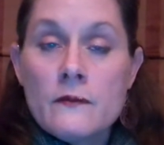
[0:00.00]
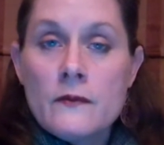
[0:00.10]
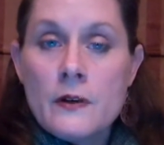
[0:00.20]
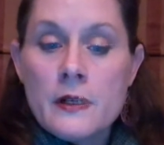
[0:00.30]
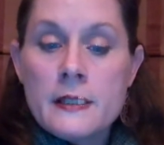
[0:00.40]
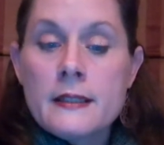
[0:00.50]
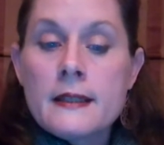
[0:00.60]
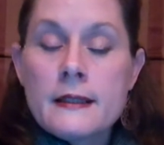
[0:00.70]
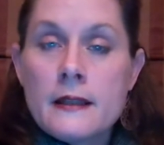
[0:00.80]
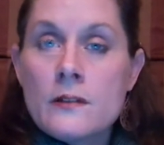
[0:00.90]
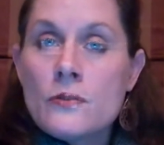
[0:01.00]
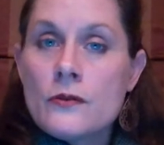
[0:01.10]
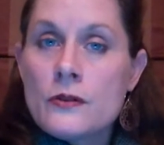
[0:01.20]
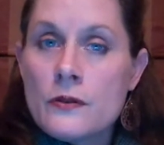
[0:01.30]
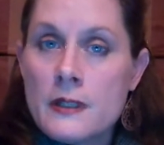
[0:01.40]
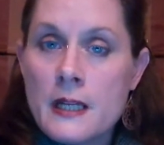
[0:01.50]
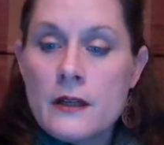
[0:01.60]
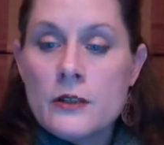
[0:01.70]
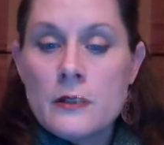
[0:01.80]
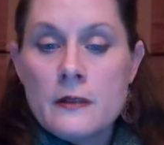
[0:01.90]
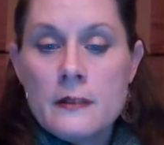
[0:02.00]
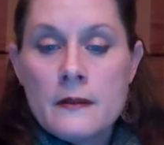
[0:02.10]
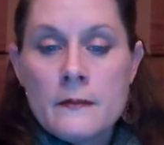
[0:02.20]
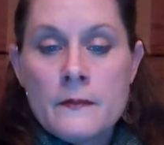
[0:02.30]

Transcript: various centers or stations.